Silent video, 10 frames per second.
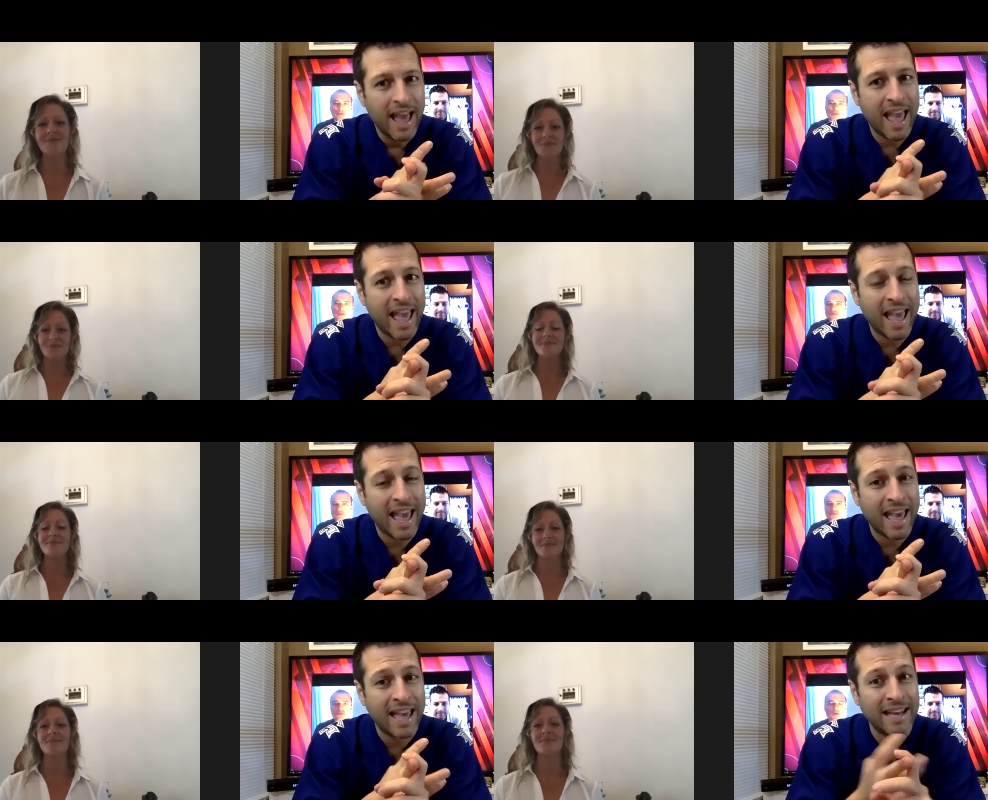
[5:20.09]

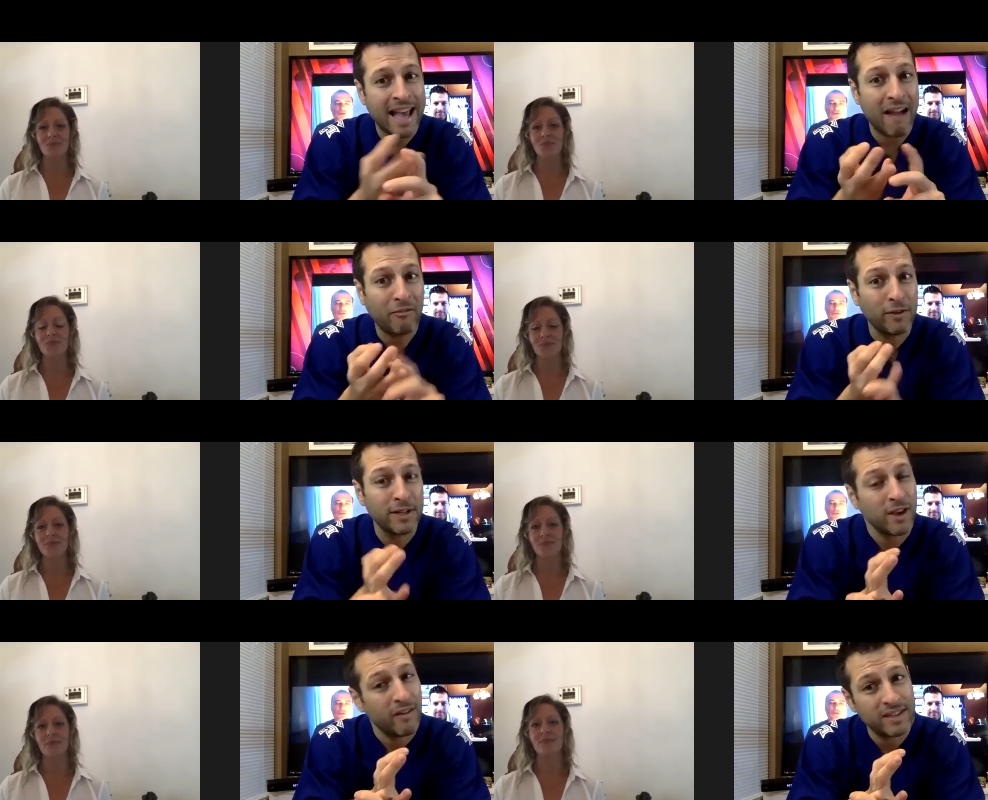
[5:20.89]
Speaker 1: And Afri
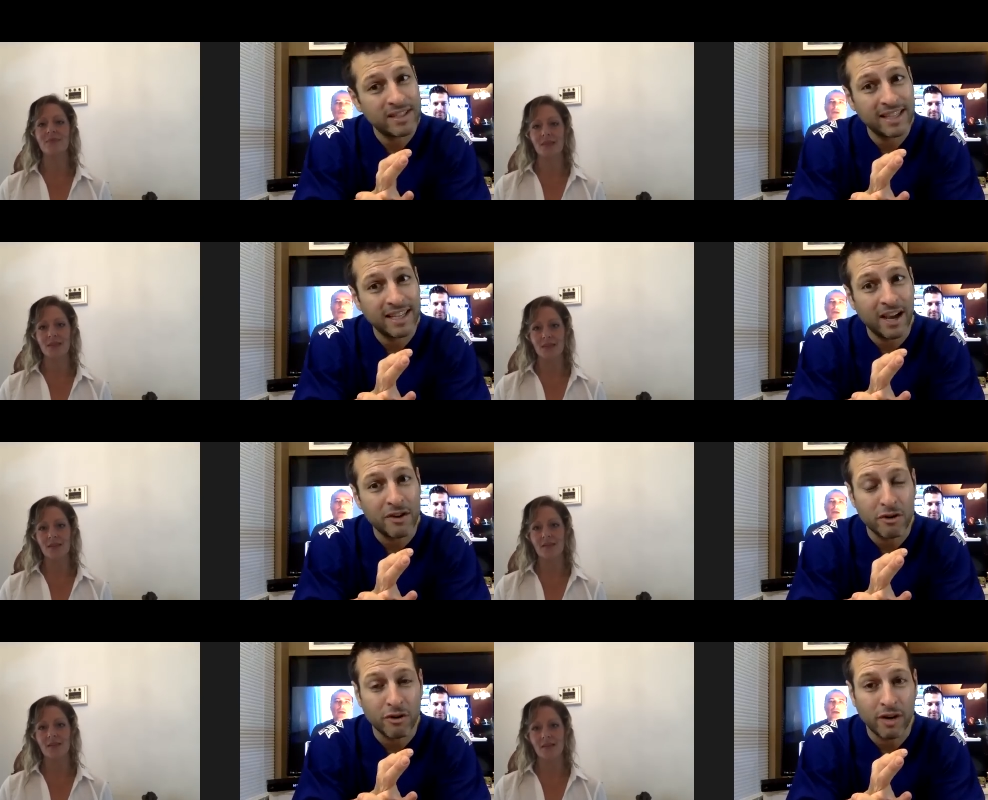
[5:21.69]
is obviously
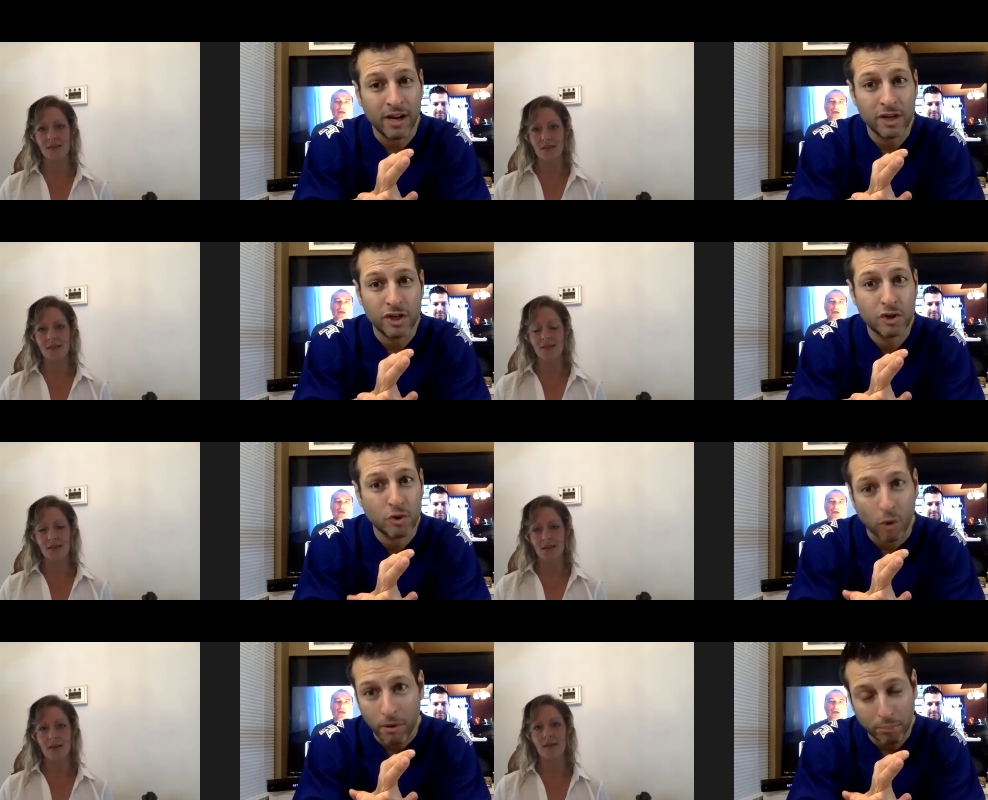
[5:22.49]
under
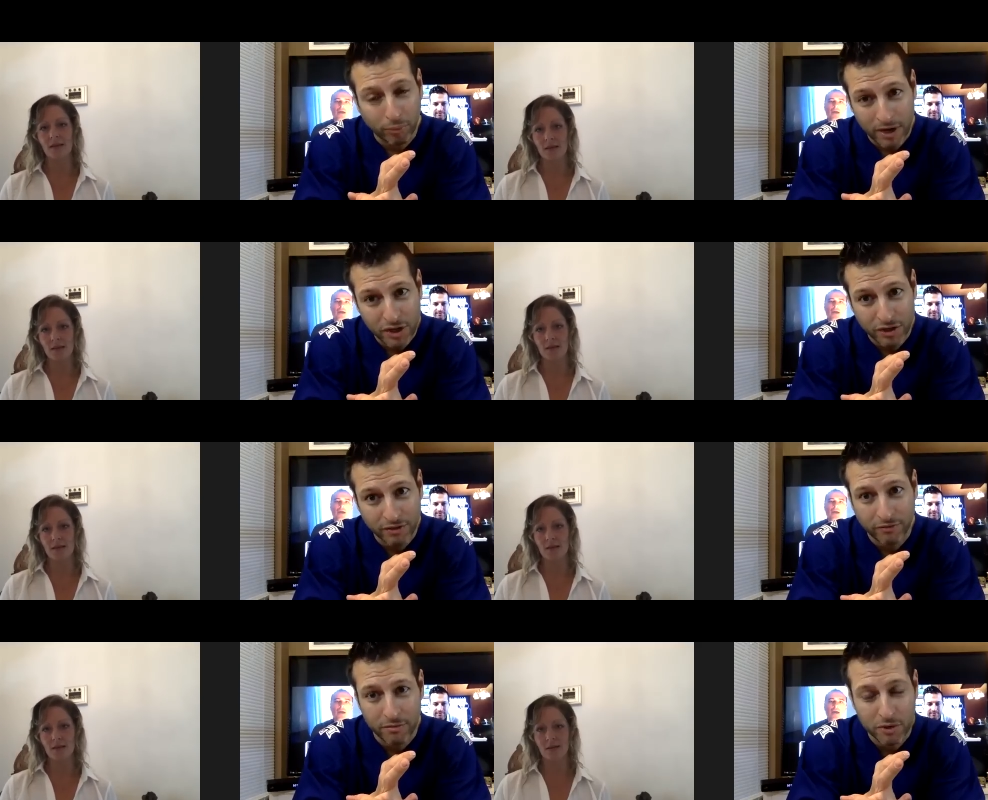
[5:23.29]
short pressure
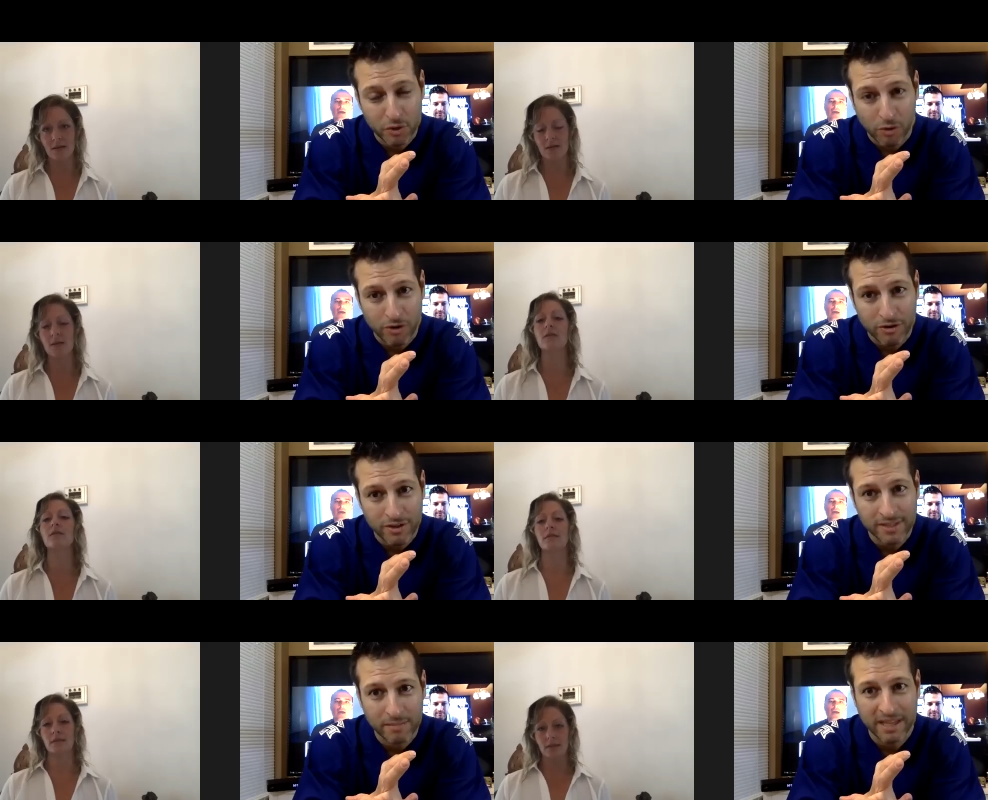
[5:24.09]
from
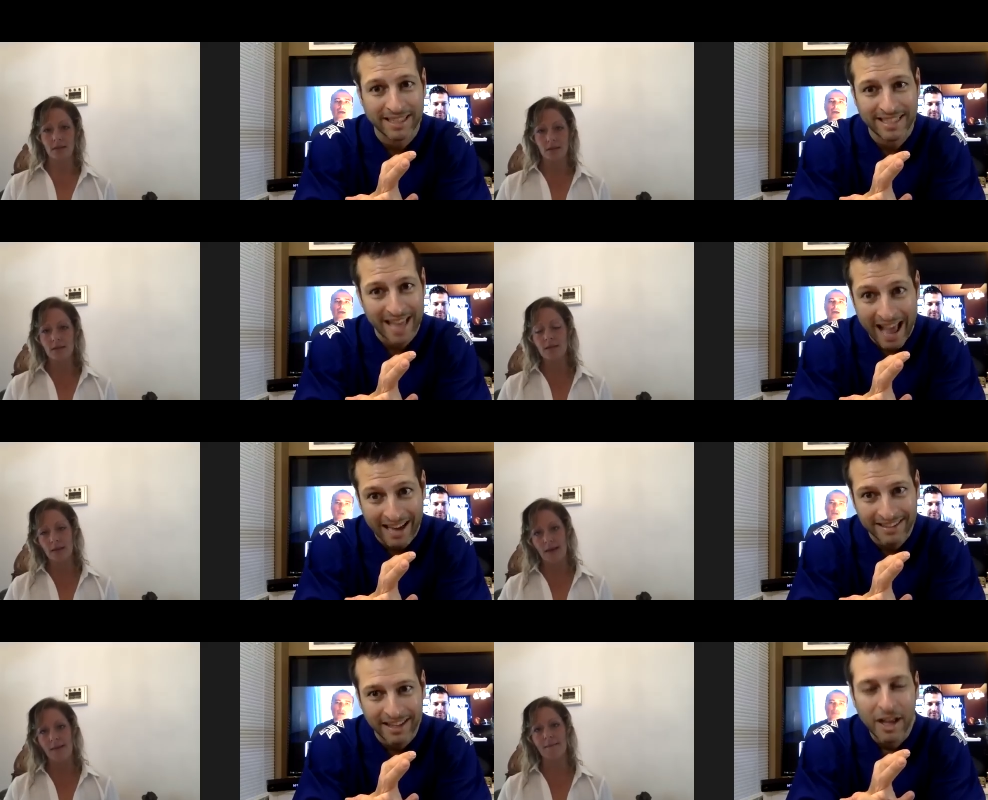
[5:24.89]
shorters being attacked.